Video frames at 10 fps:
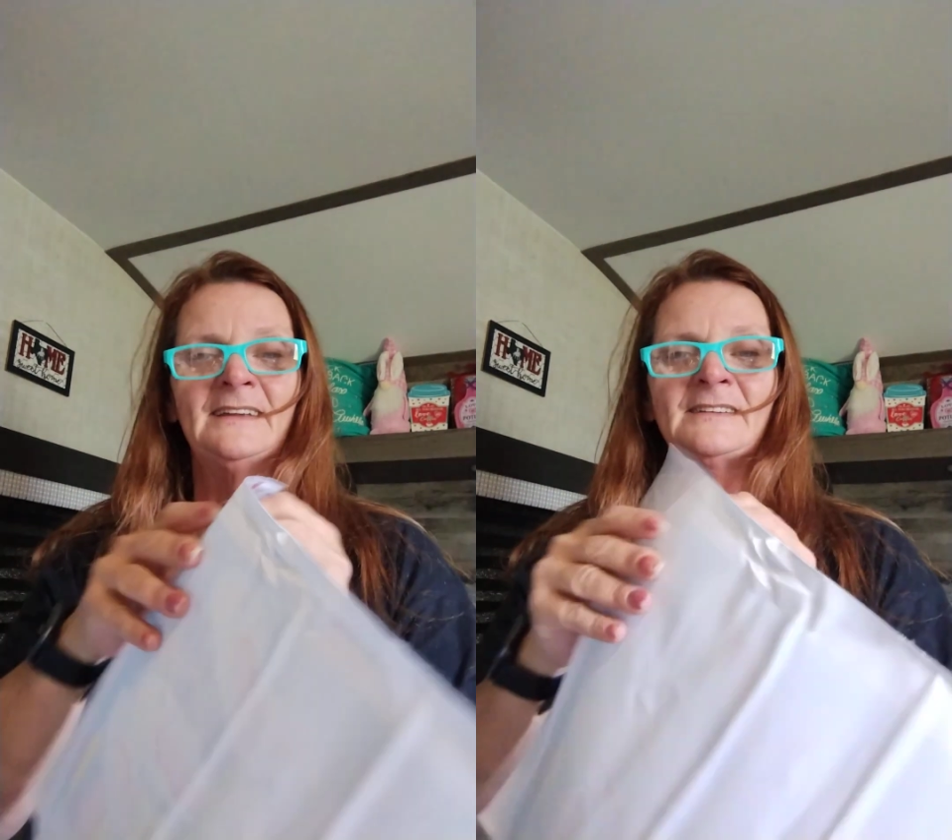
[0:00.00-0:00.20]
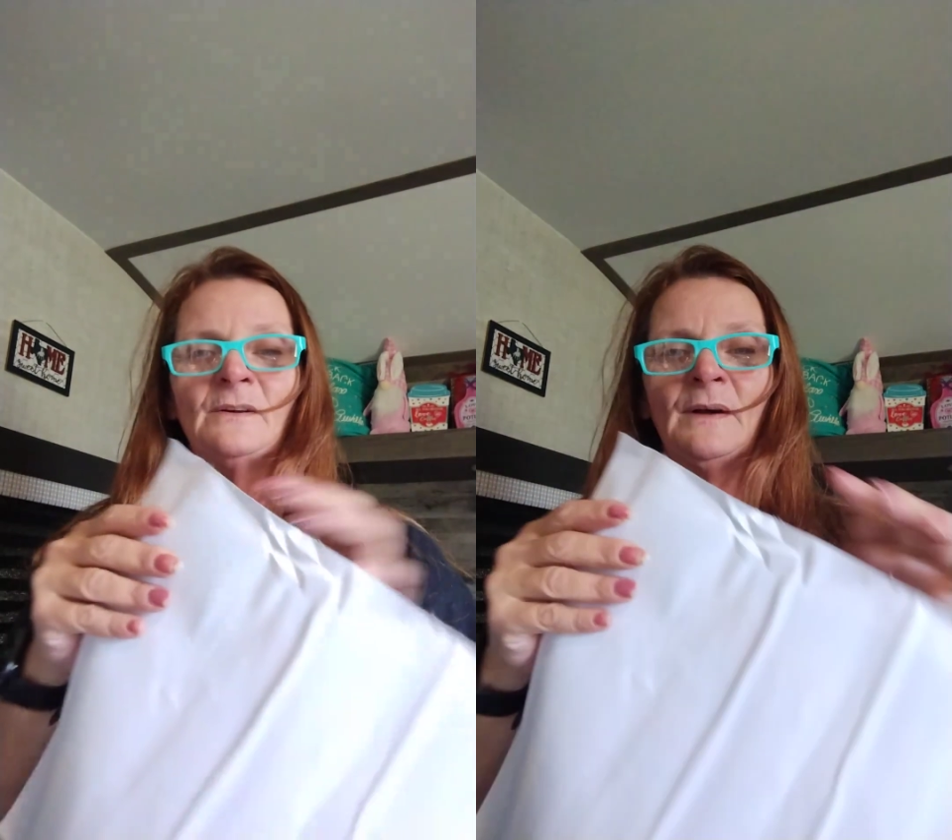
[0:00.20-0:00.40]

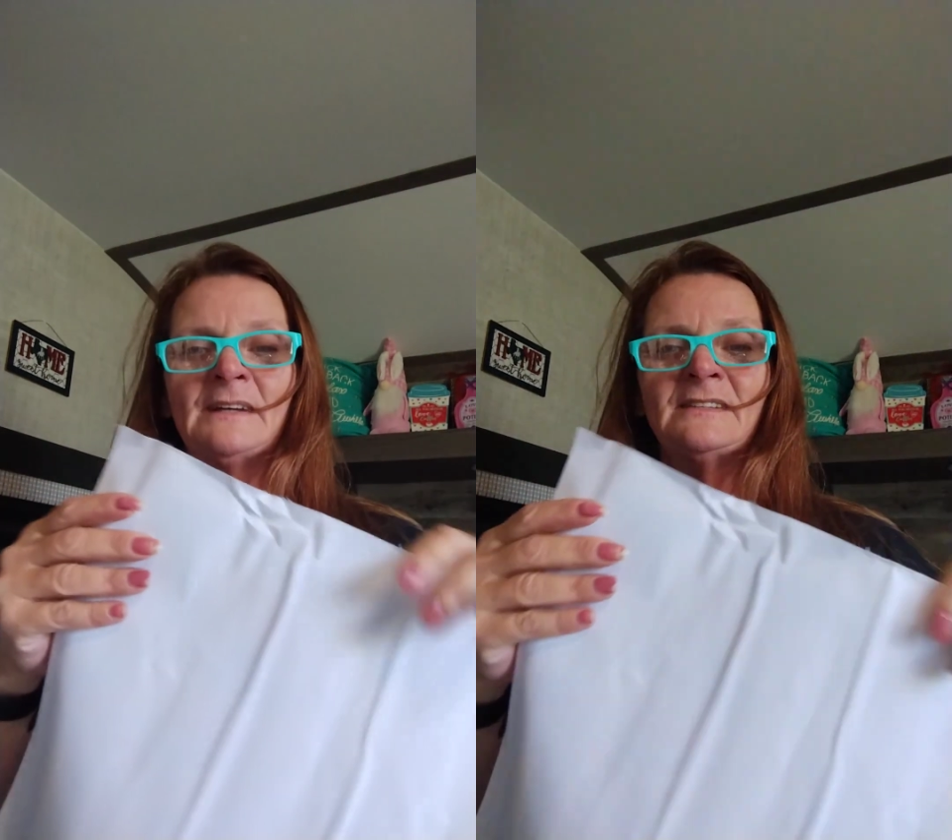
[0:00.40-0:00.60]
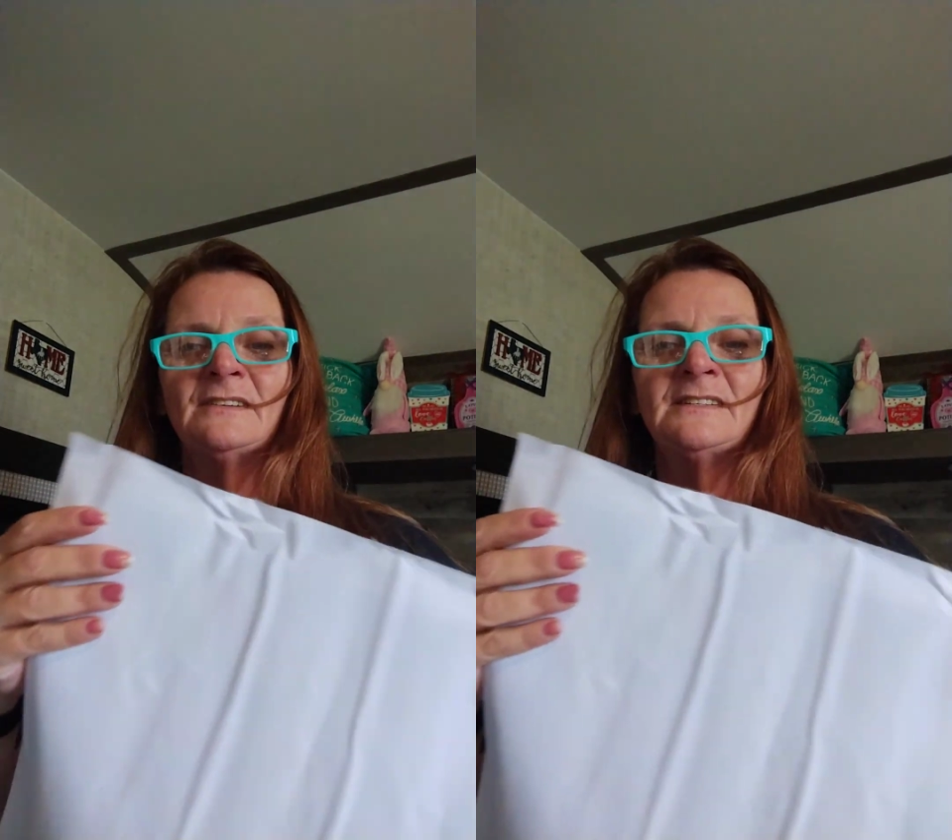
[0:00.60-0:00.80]
is
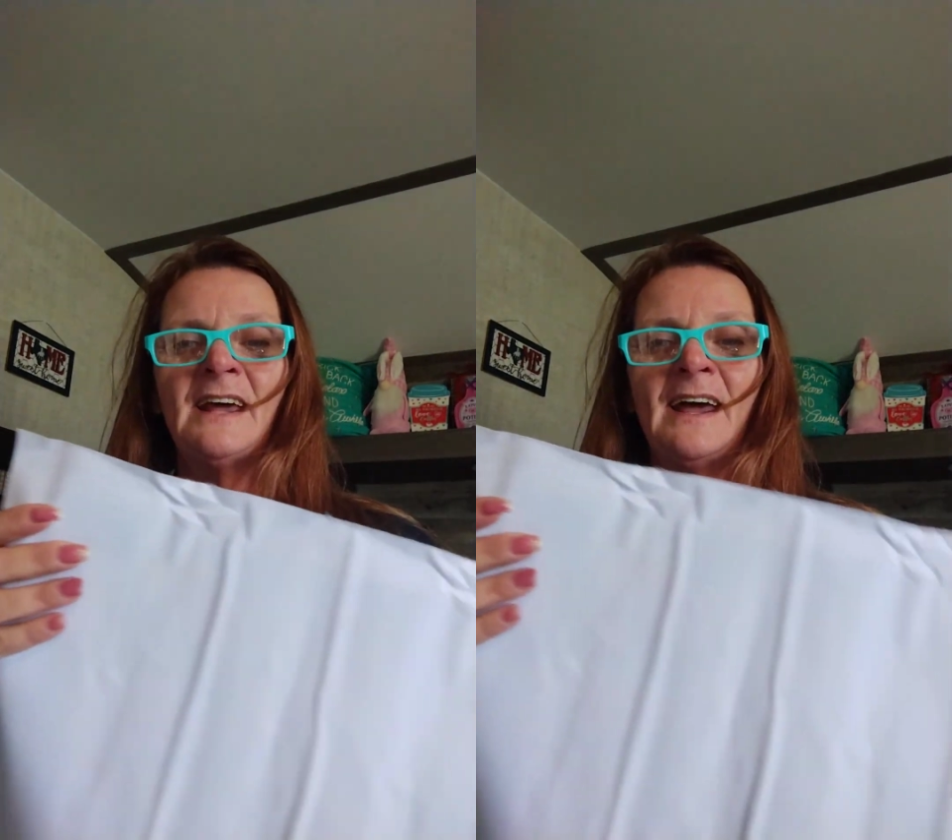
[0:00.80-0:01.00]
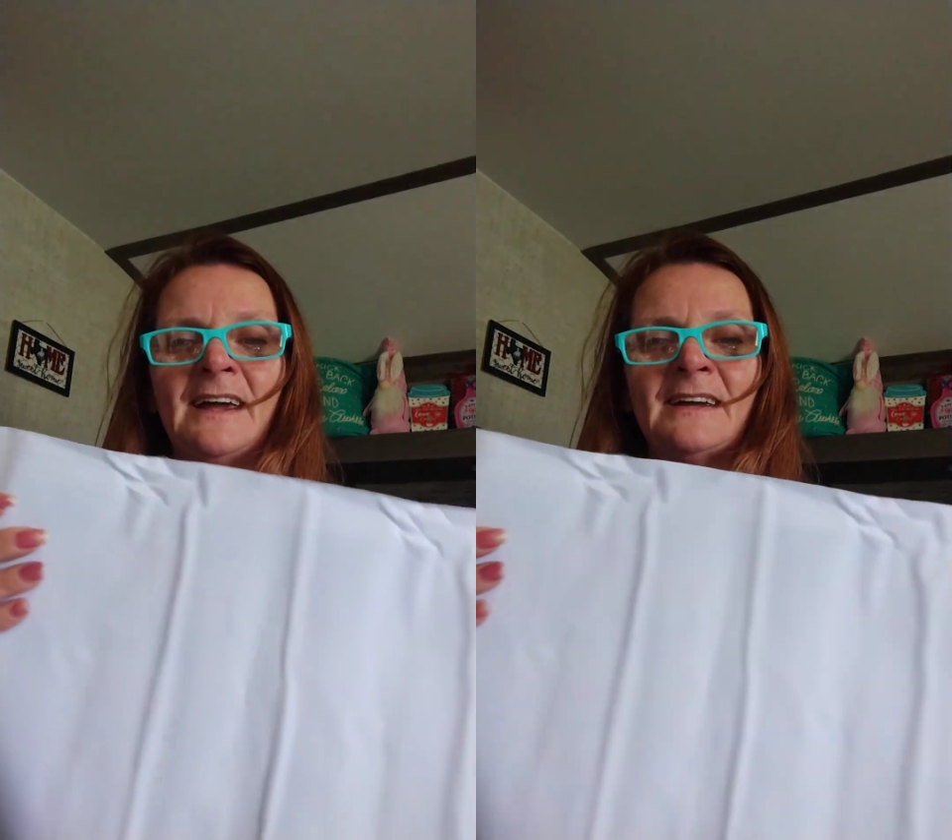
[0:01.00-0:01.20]
going to
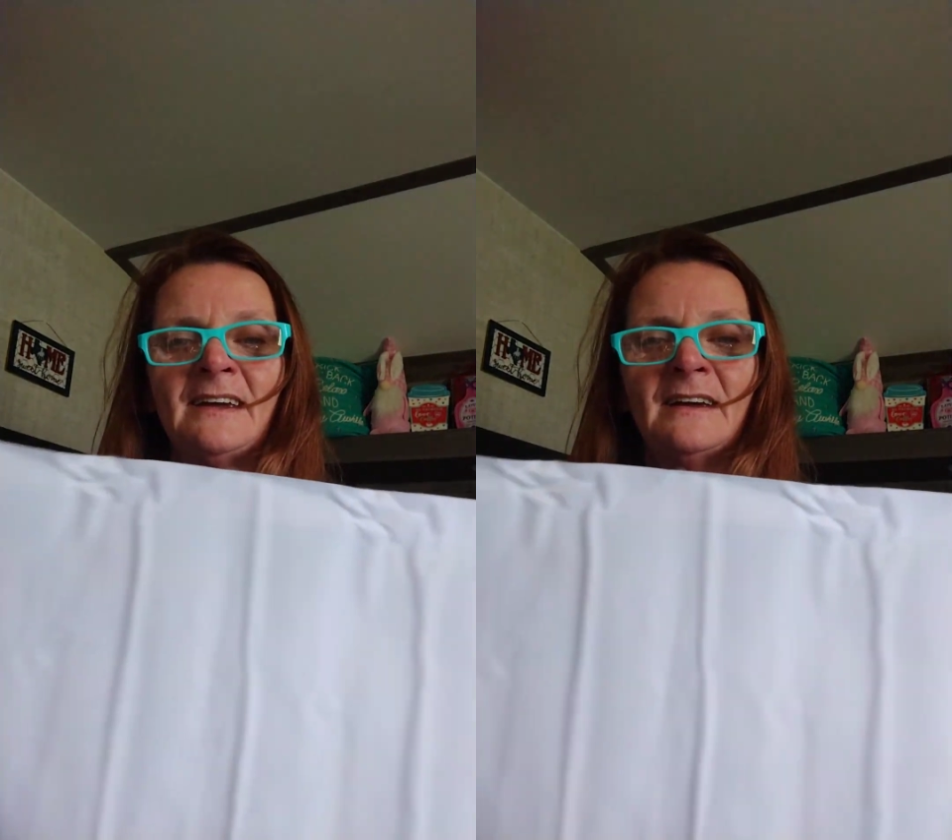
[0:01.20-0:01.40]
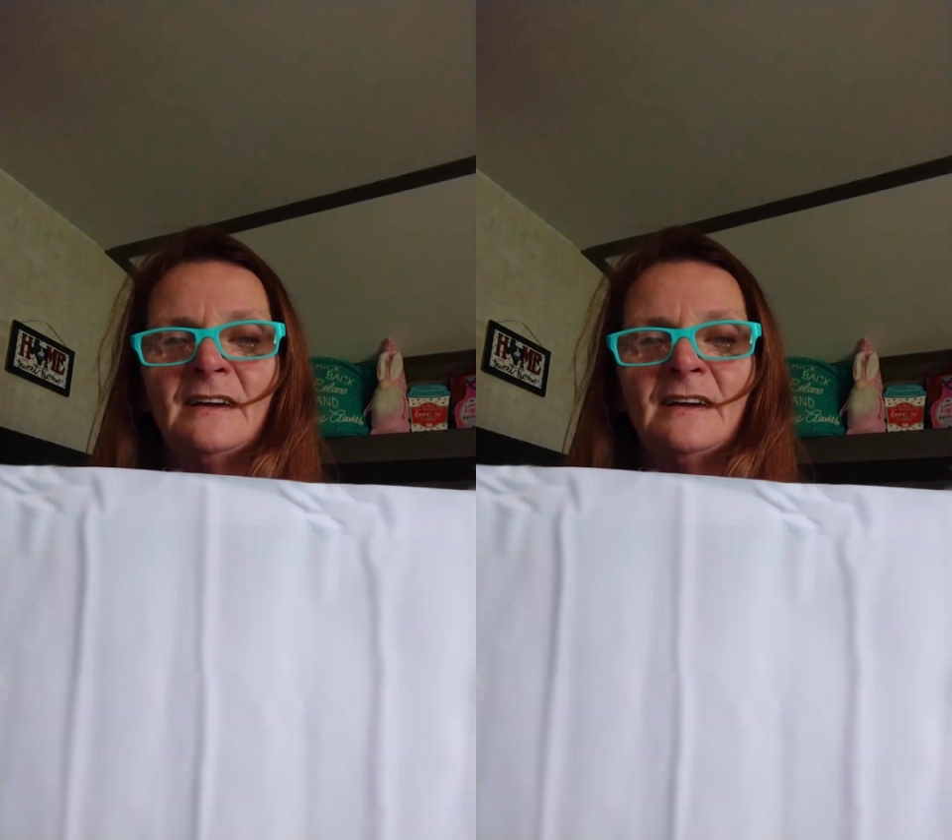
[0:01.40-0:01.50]
take